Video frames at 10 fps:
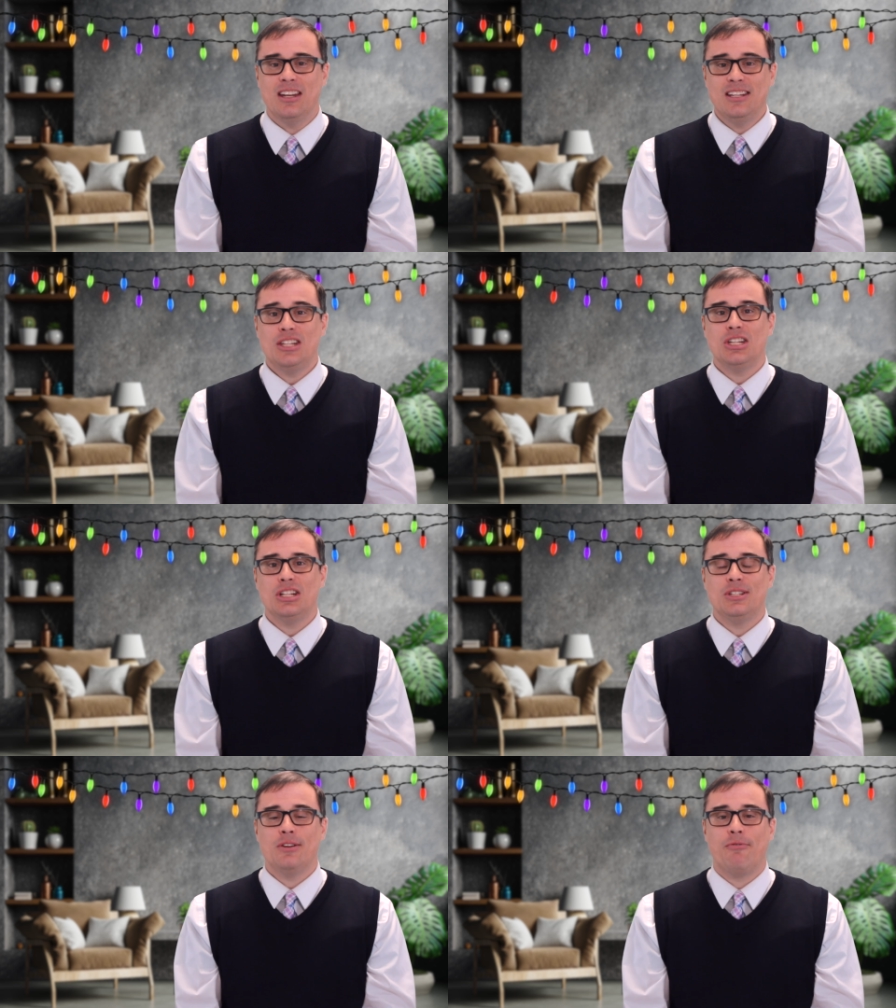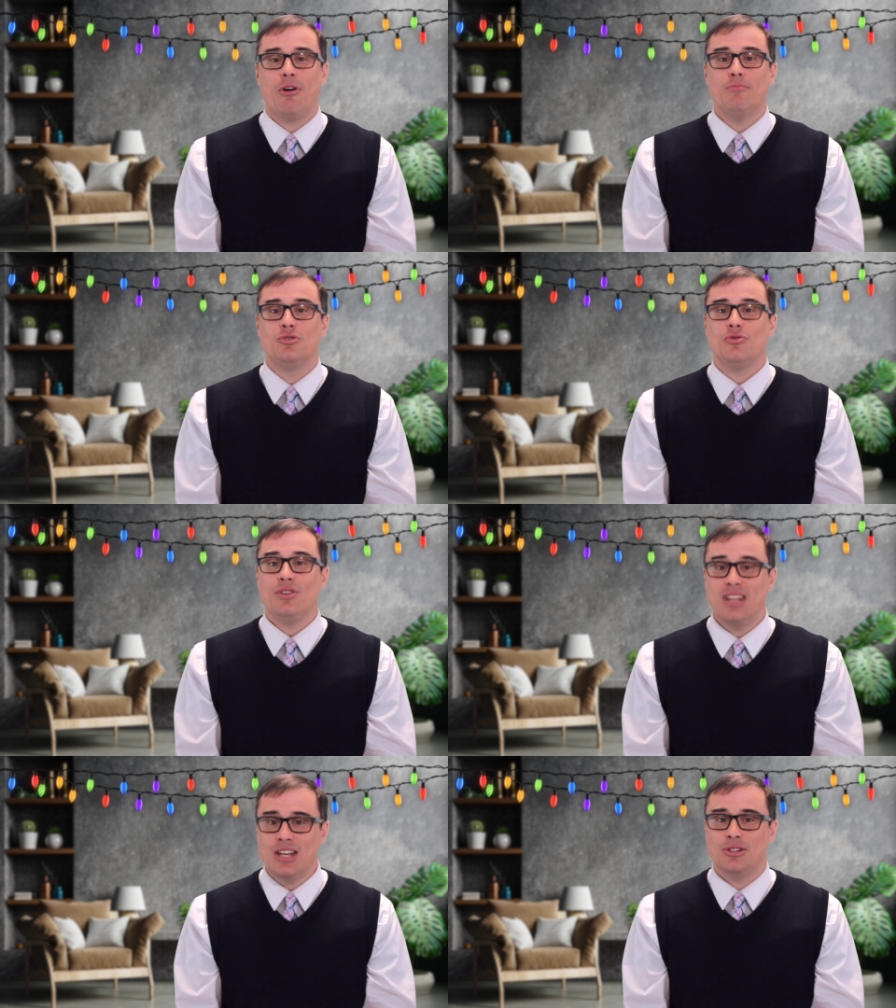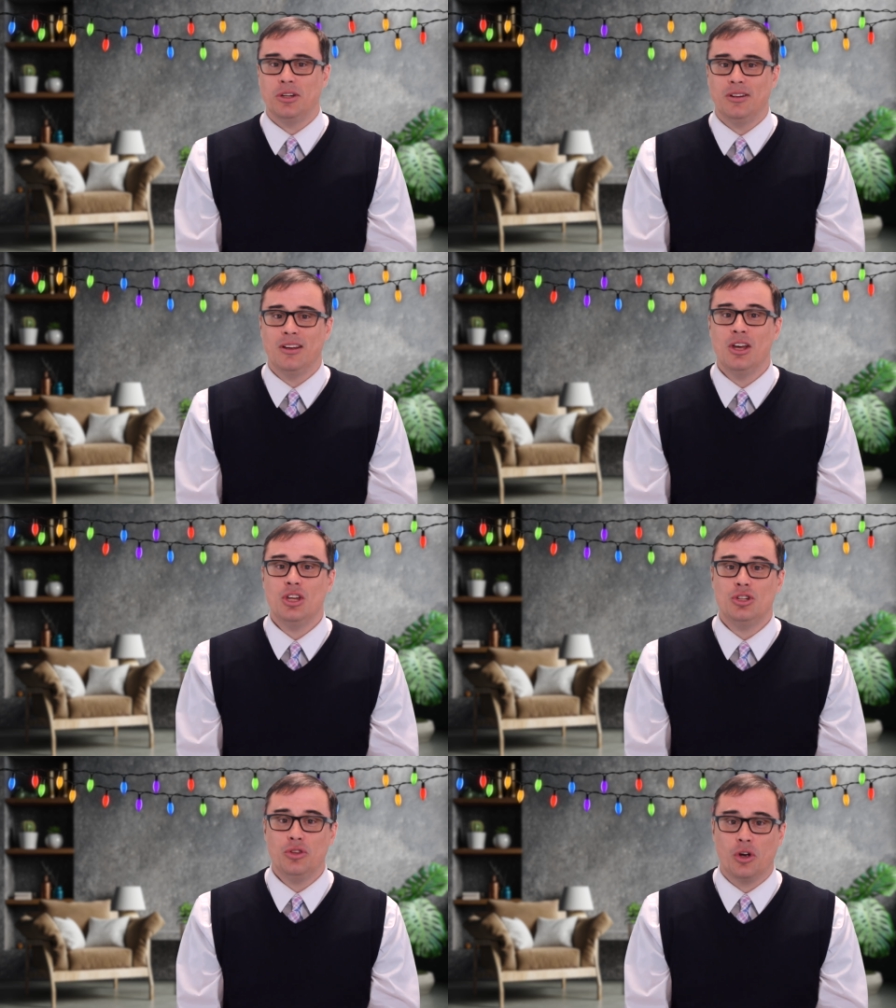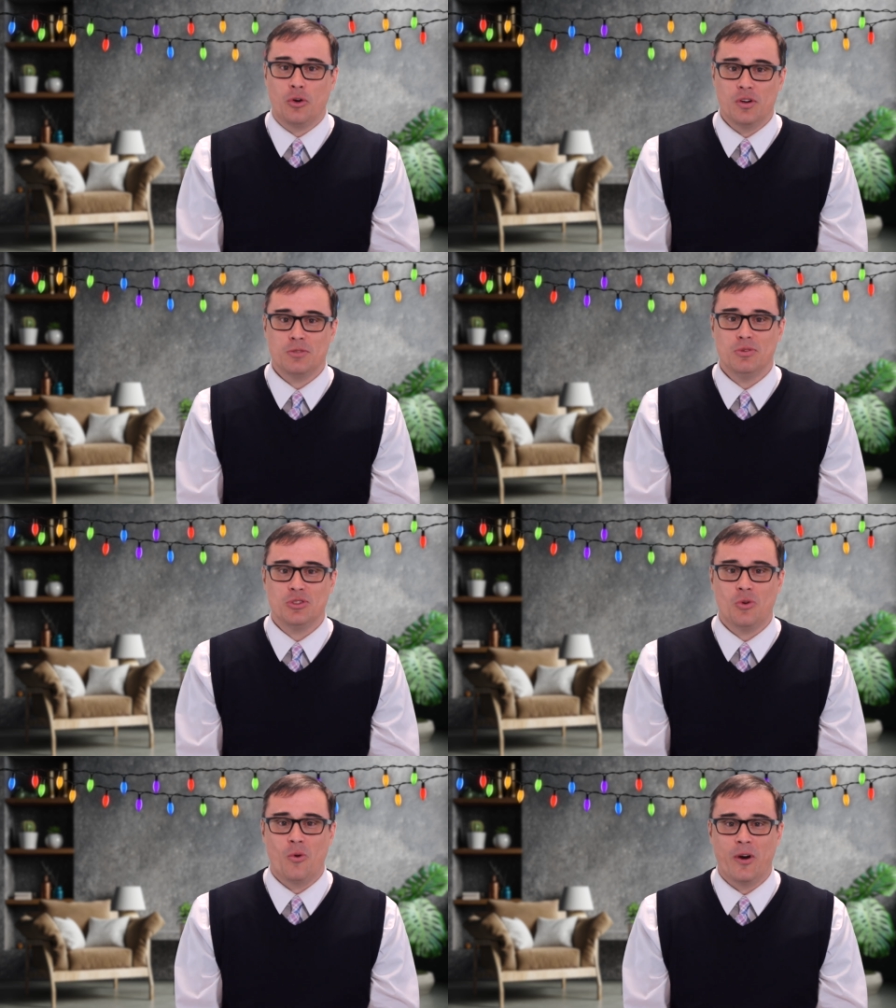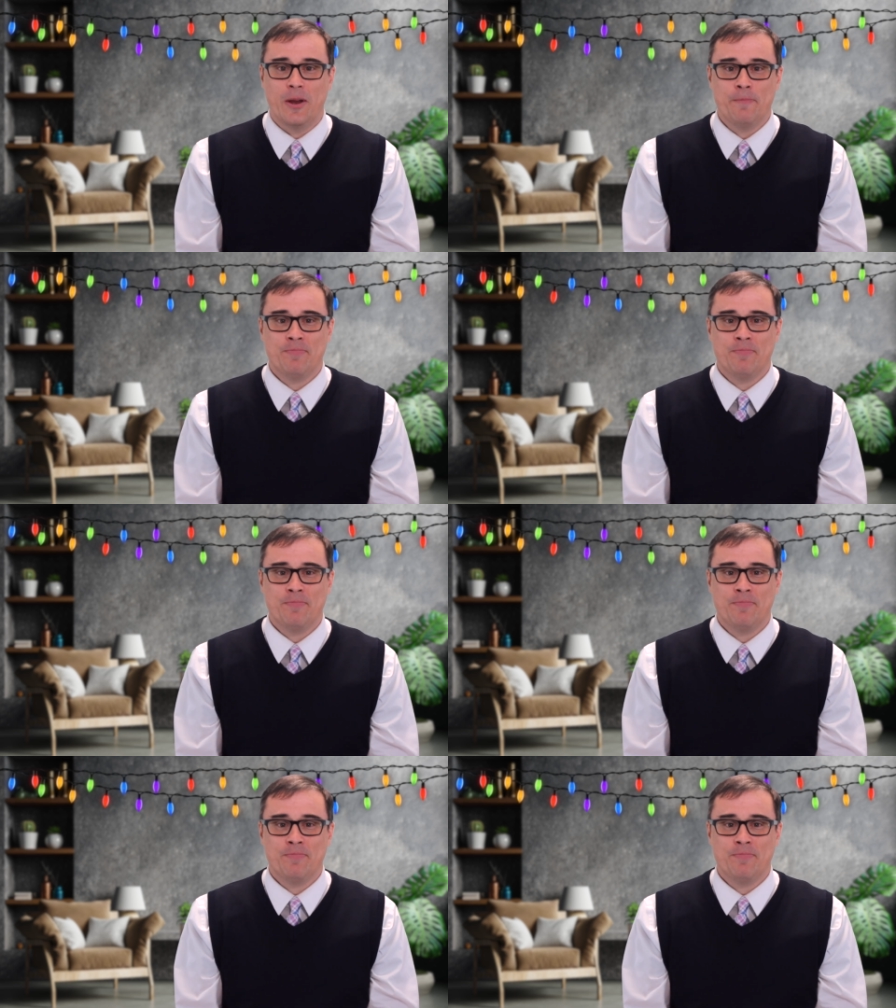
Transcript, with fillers: additions from tradition to the Christmas story.